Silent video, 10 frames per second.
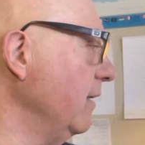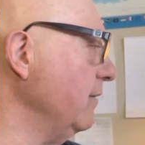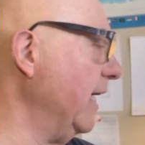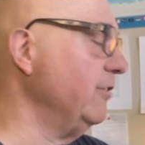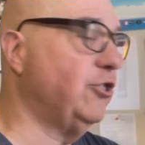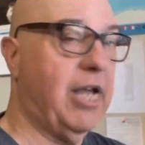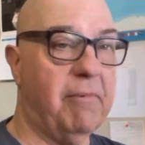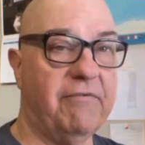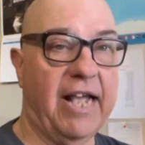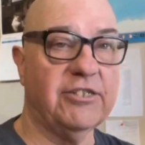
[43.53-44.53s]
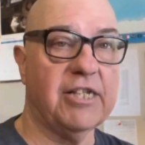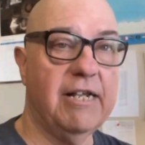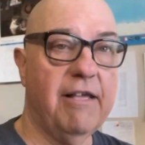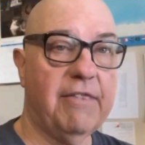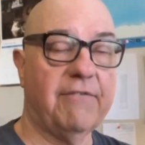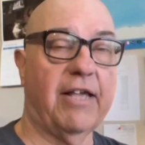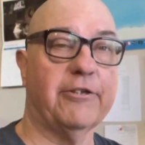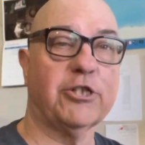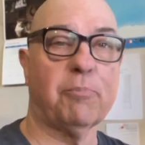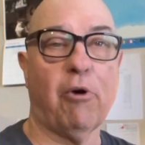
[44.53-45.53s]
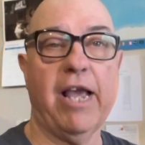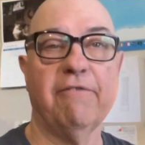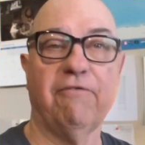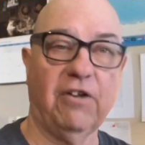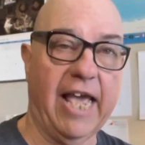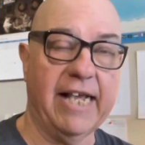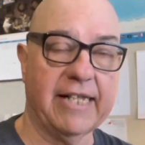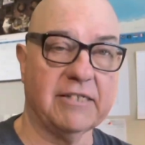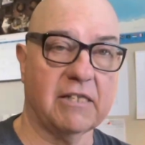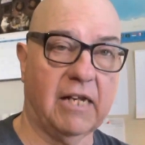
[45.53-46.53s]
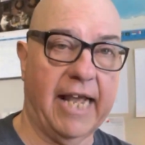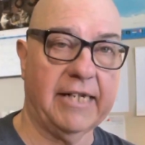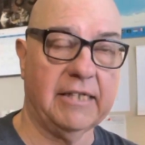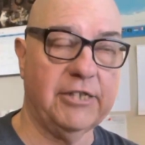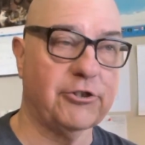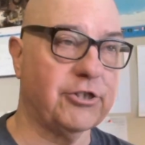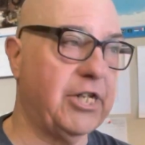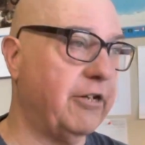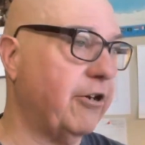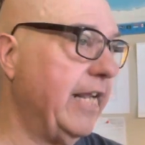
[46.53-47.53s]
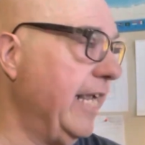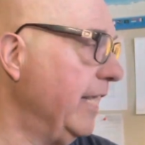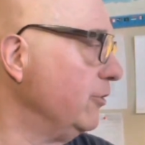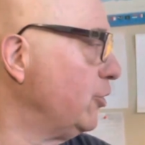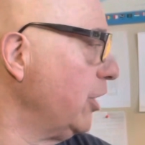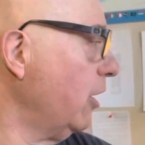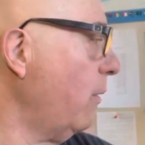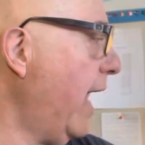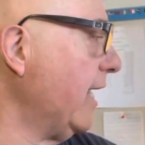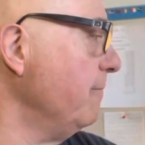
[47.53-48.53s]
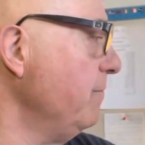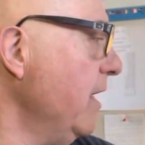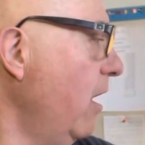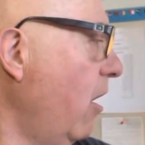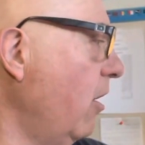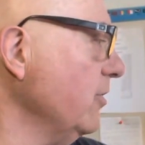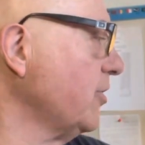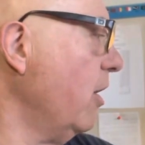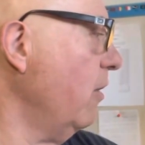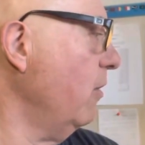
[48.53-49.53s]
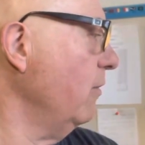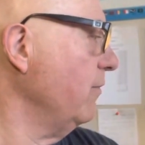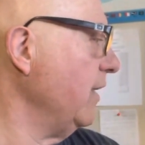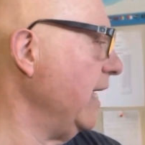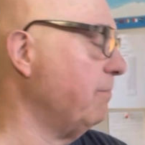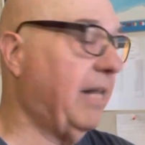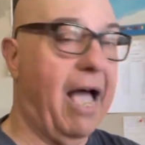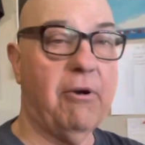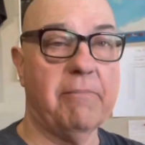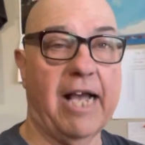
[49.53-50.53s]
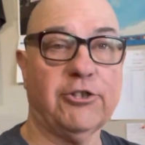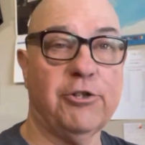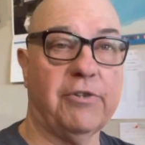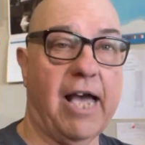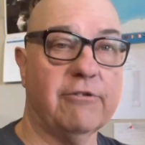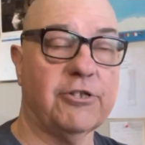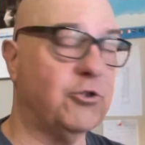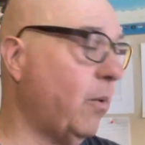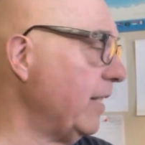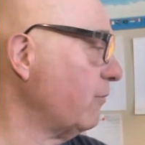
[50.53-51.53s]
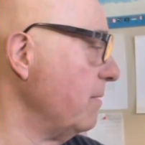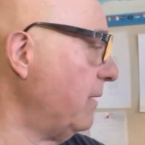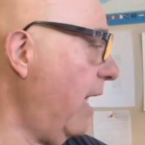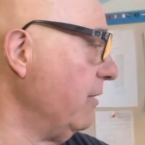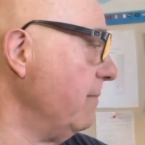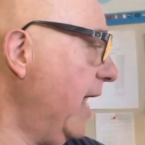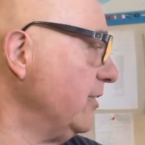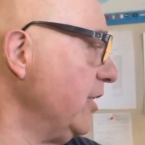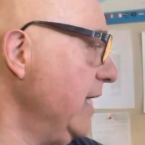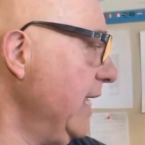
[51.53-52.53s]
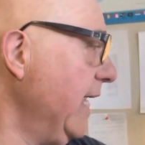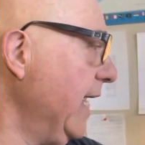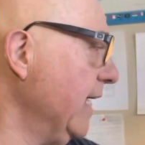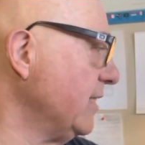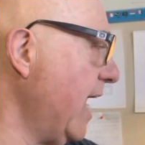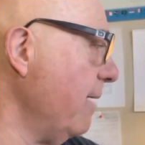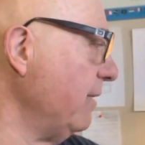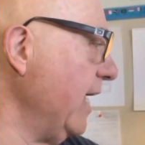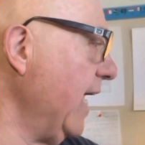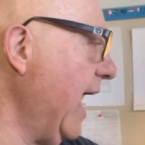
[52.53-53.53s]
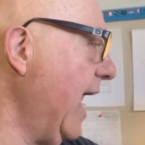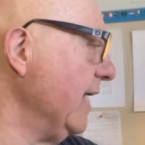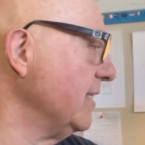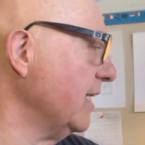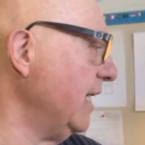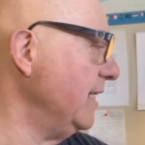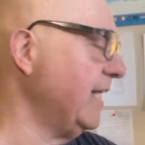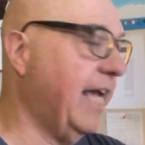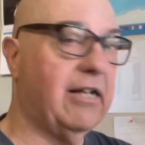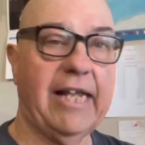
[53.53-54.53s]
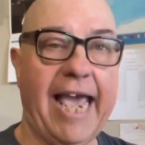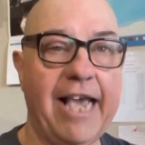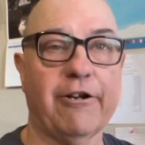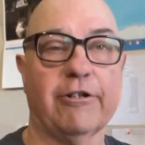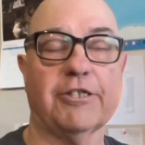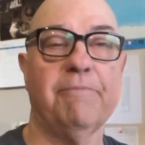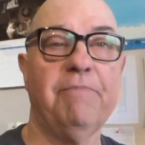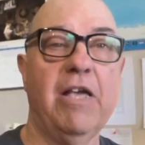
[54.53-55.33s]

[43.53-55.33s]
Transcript: Hidden Gem Events, they've got their Spring Fling. That's at the Landing Leisure Center in Chilliwack. Also, the Plowing Match, 2023 Plowing Match, is happening at Glendale Acres.